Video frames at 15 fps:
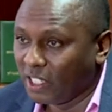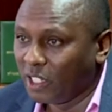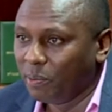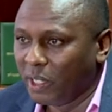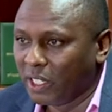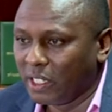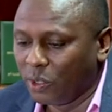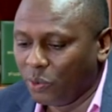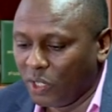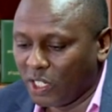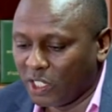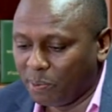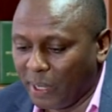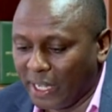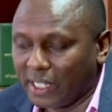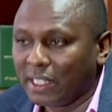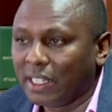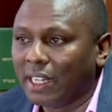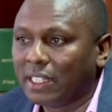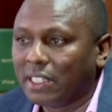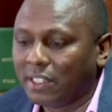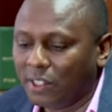estimates, and we expect
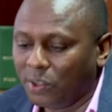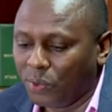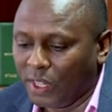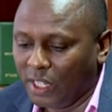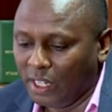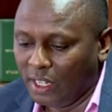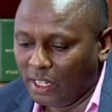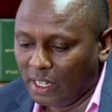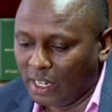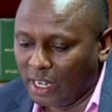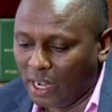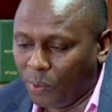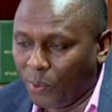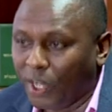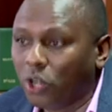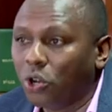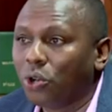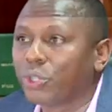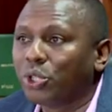that within a week or